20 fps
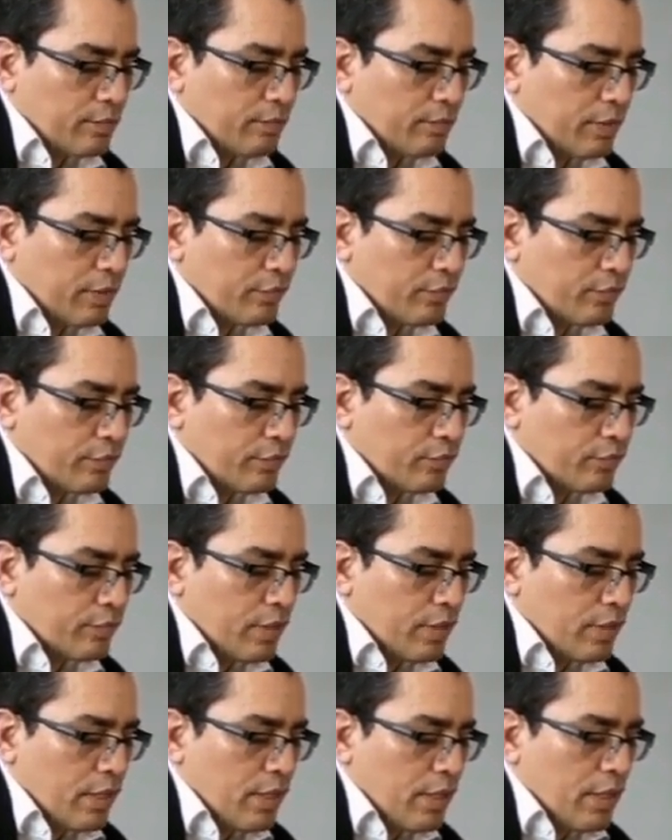The
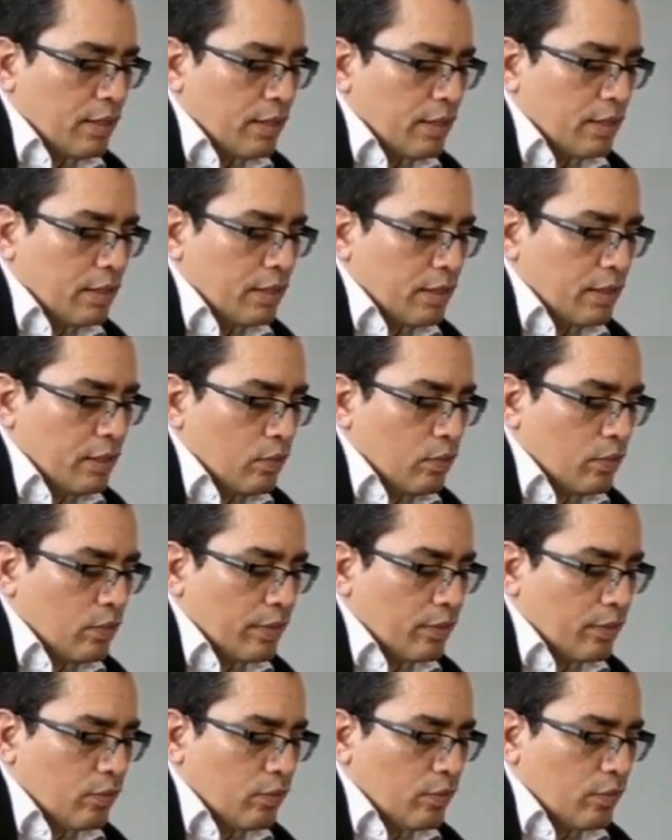skills you develop in one
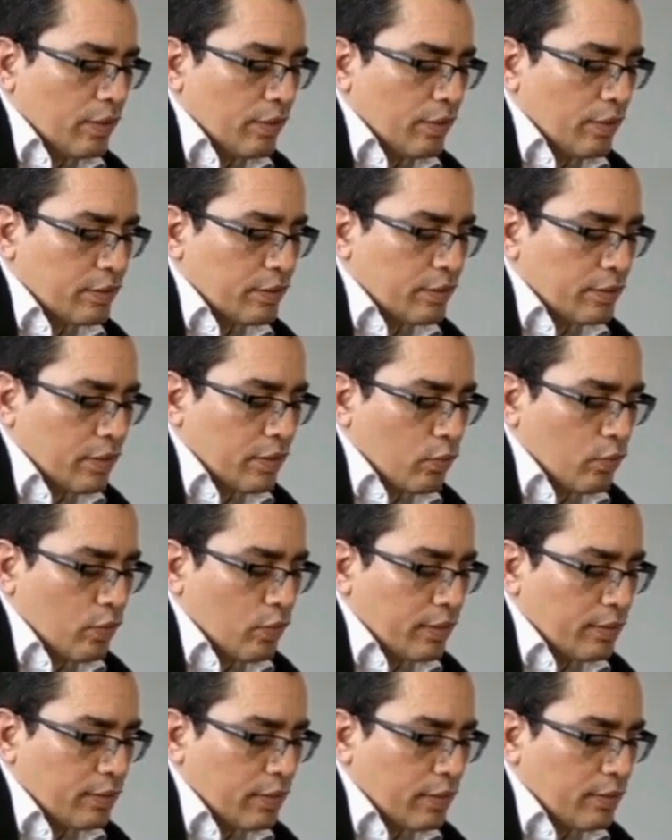area
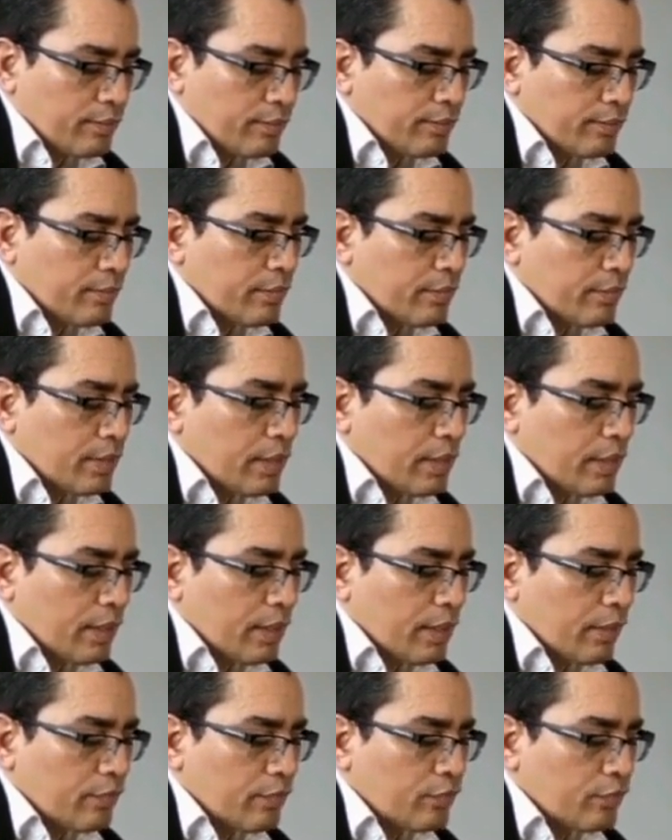can often be applied
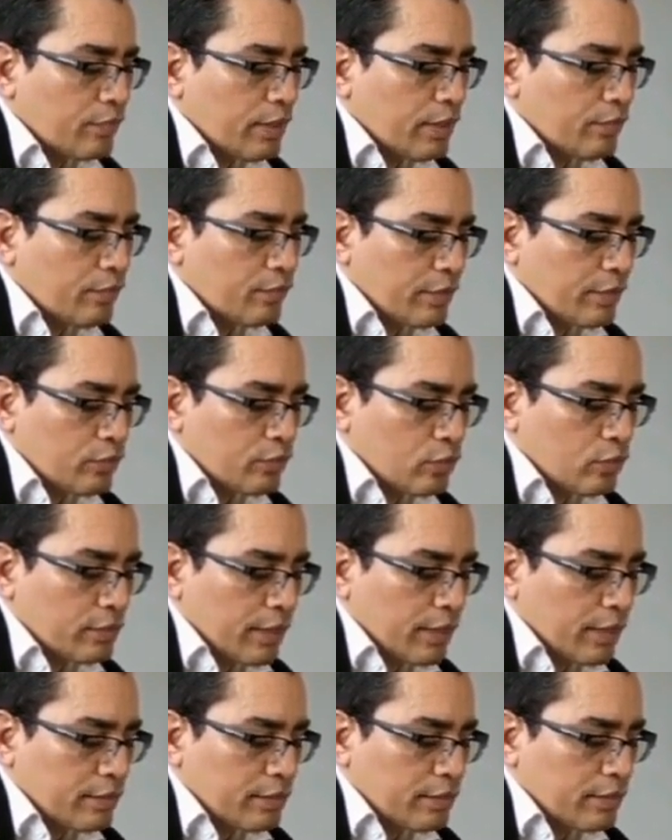to others,
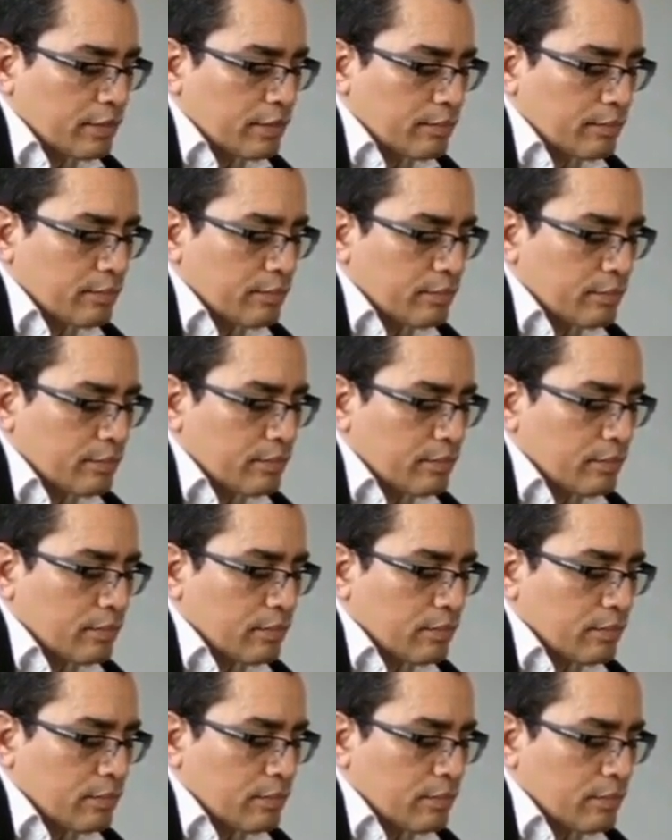
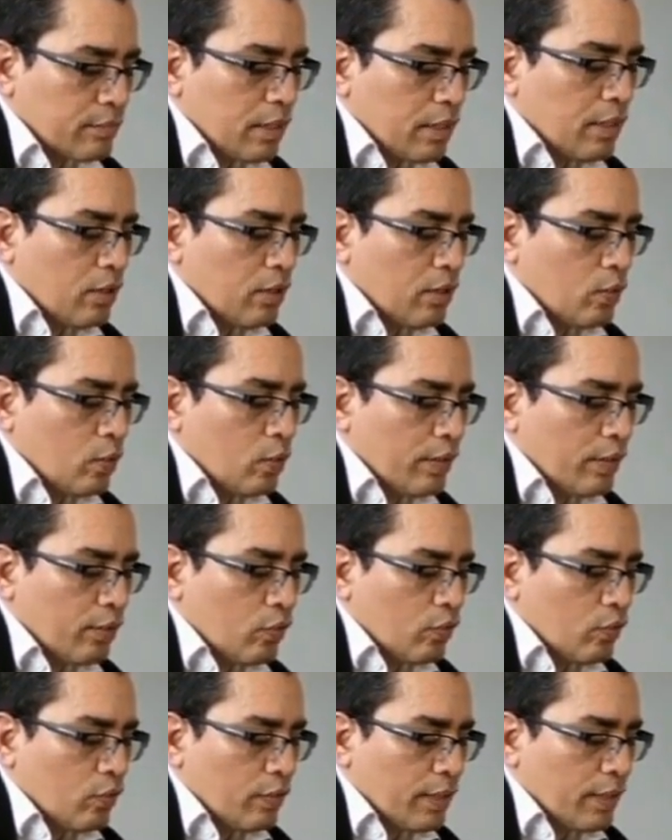enhancing your overall
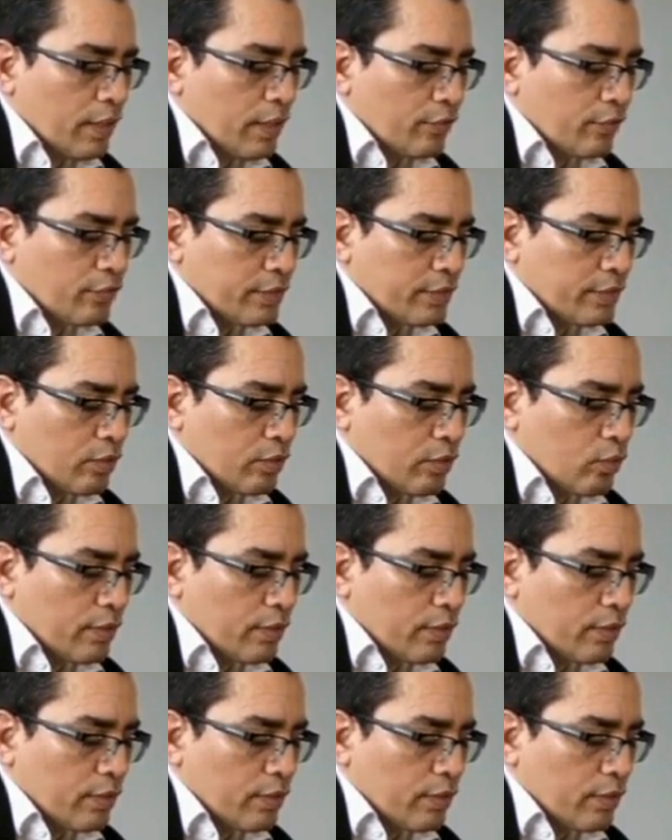musicianship.